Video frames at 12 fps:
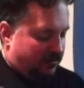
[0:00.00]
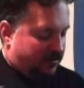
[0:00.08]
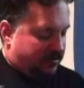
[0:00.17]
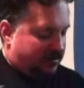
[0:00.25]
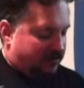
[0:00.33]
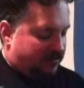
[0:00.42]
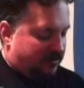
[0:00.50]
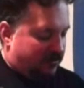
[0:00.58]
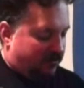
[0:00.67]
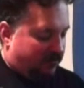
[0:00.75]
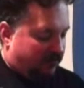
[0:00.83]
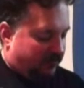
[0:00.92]
It's up to
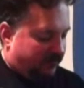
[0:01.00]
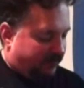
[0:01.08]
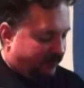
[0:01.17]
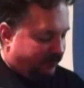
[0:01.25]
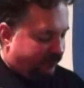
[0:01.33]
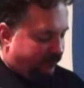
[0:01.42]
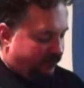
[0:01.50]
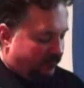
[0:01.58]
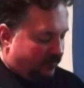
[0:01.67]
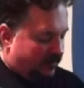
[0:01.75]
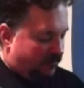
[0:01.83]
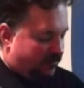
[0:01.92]
you.
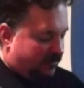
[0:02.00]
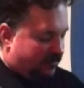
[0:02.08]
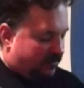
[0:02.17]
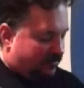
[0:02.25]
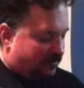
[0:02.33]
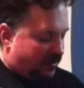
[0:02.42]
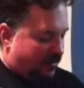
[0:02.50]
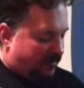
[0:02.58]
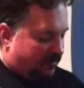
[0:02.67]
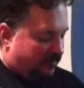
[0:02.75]
You get to decide.